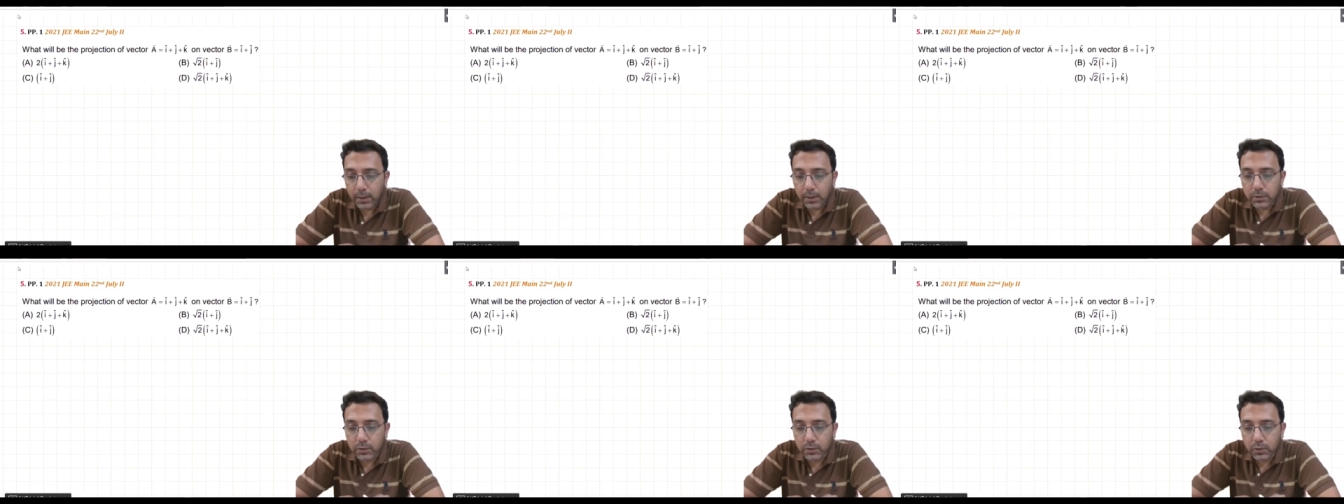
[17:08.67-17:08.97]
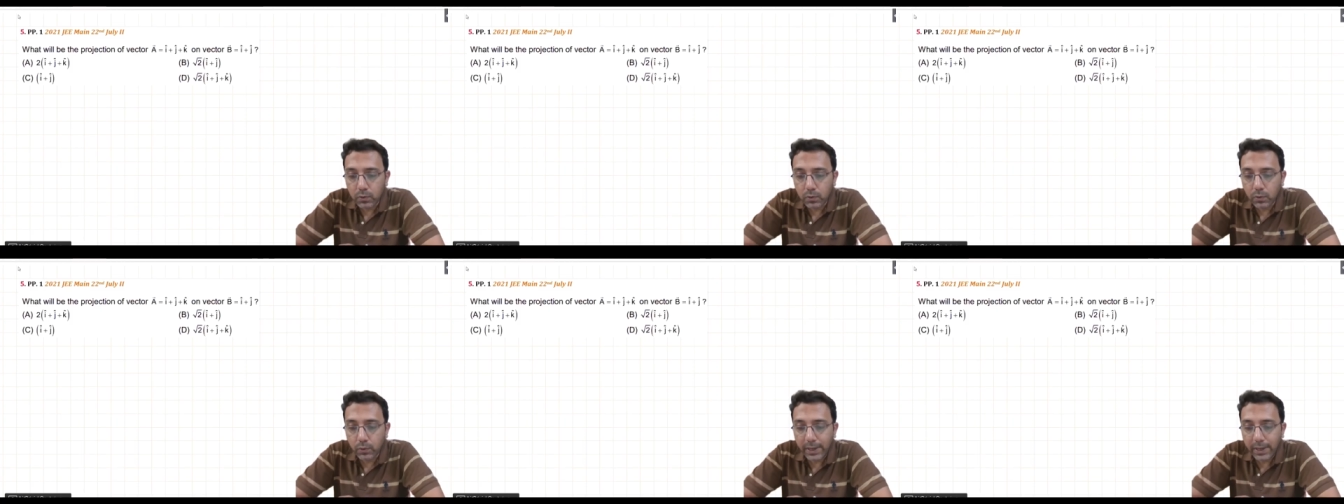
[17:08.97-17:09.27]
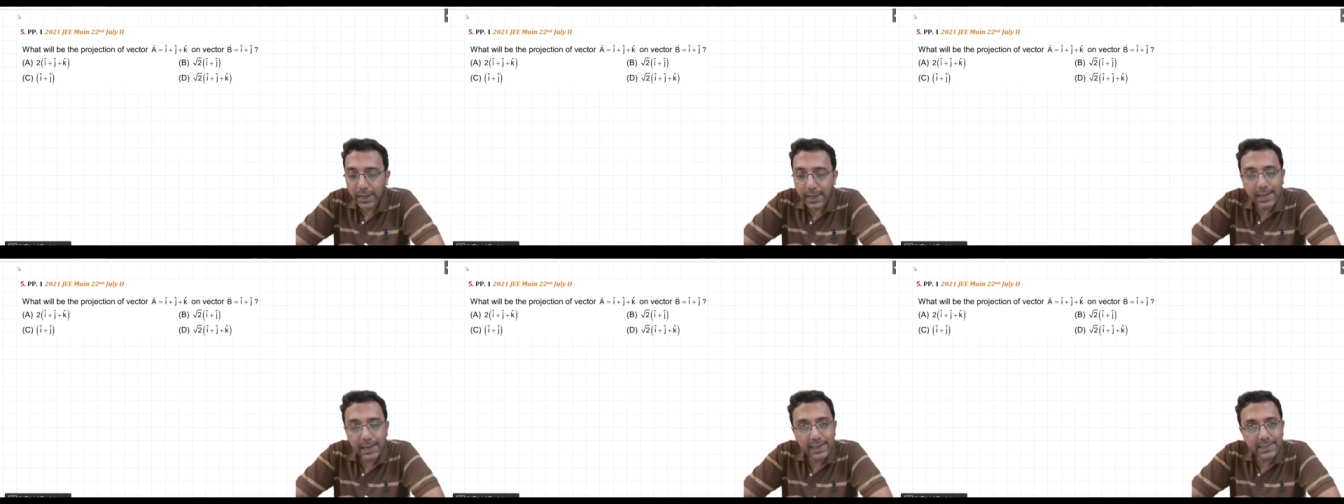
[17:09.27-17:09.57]
So
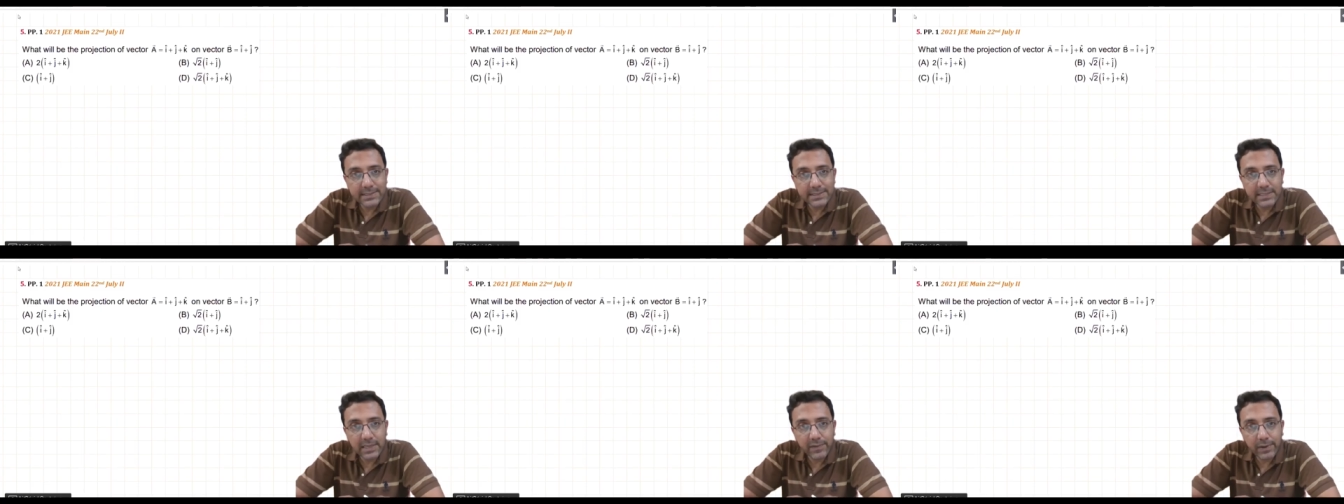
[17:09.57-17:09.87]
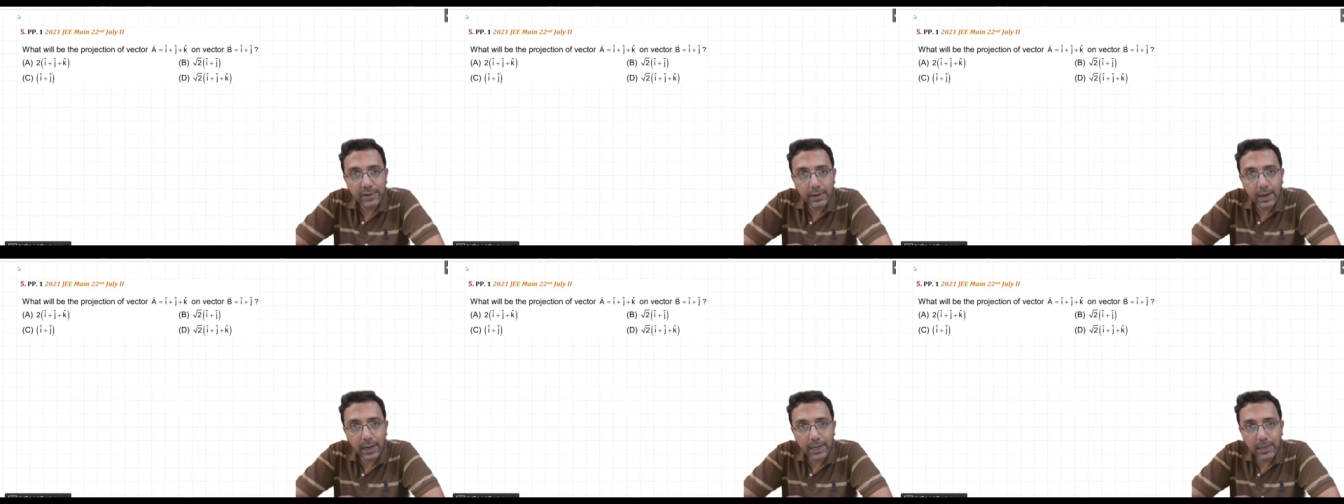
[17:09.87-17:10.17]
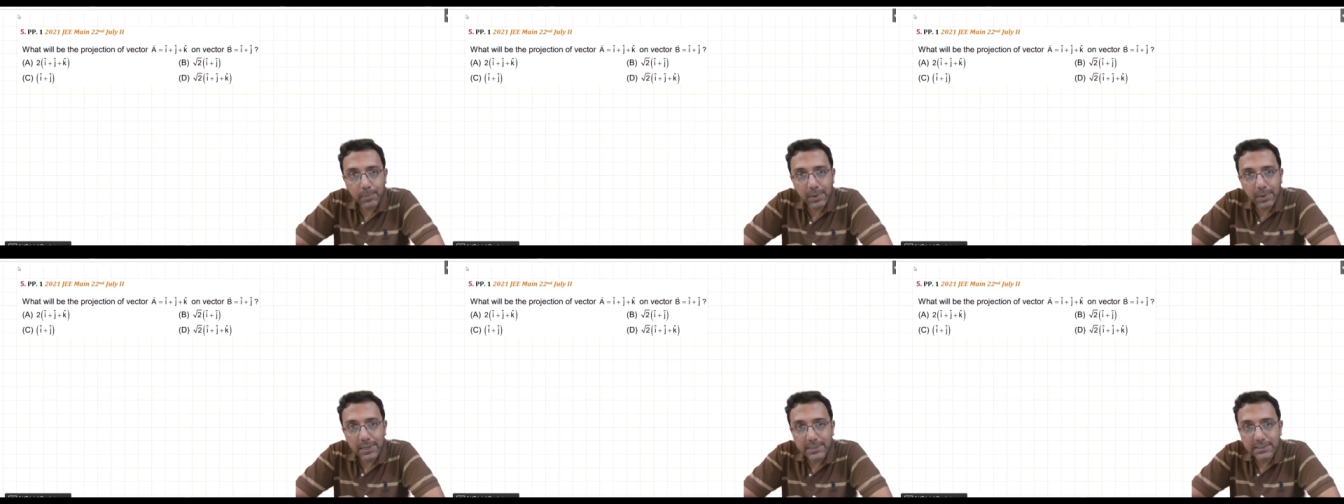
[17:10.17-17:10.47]
A is given I
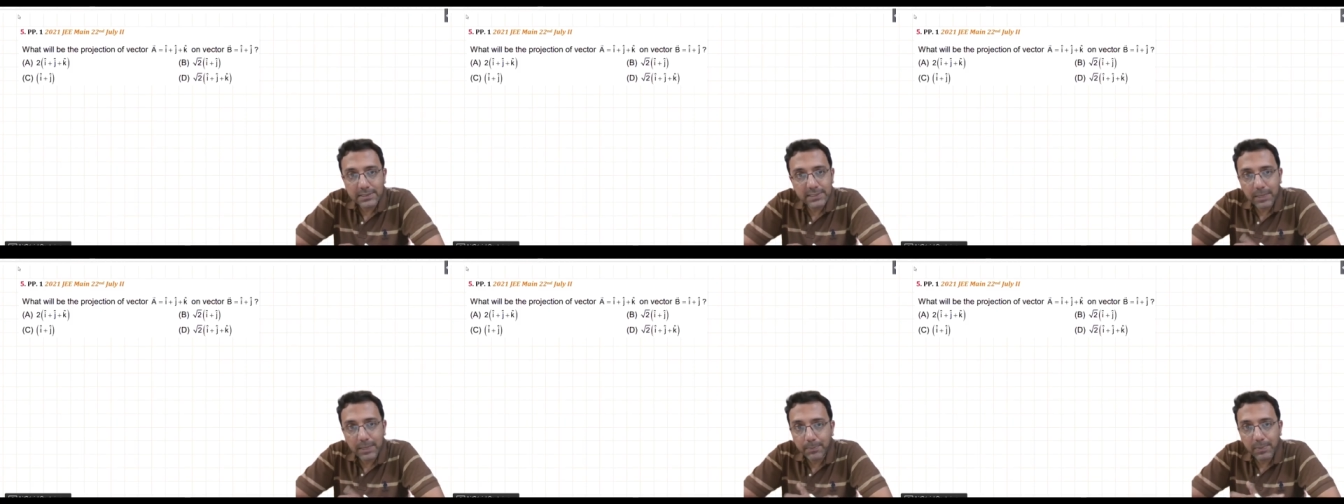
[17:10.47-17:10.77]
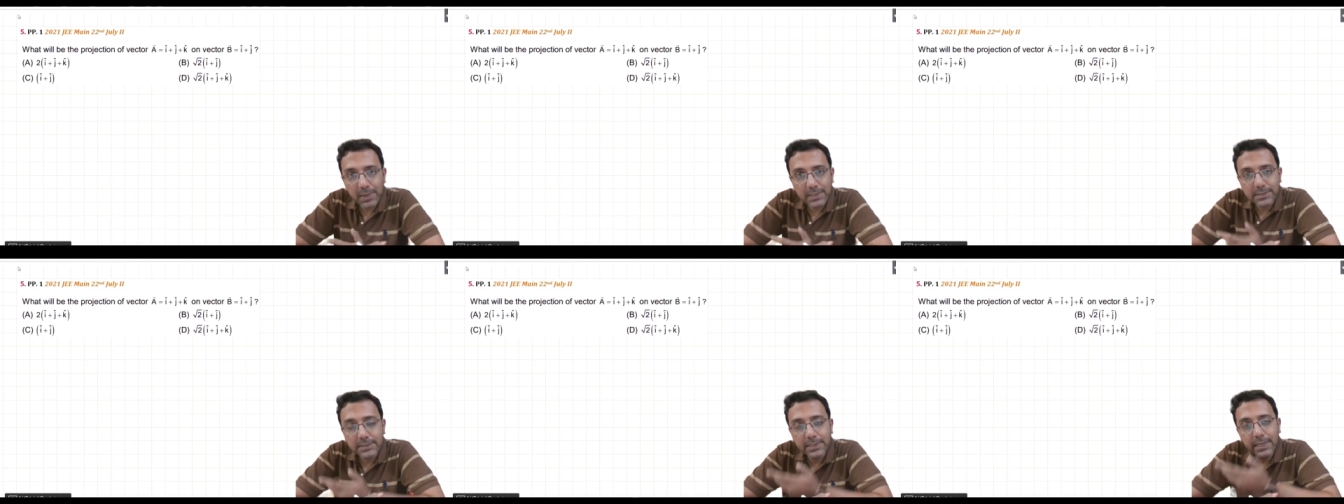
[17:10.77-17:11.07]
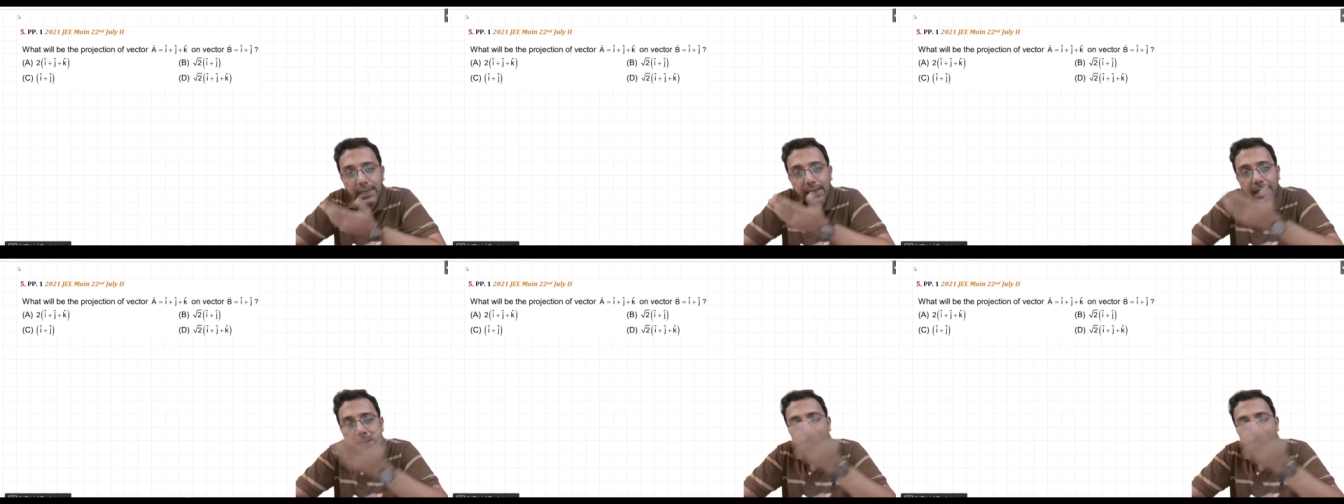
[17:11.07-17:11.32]
plus j plus k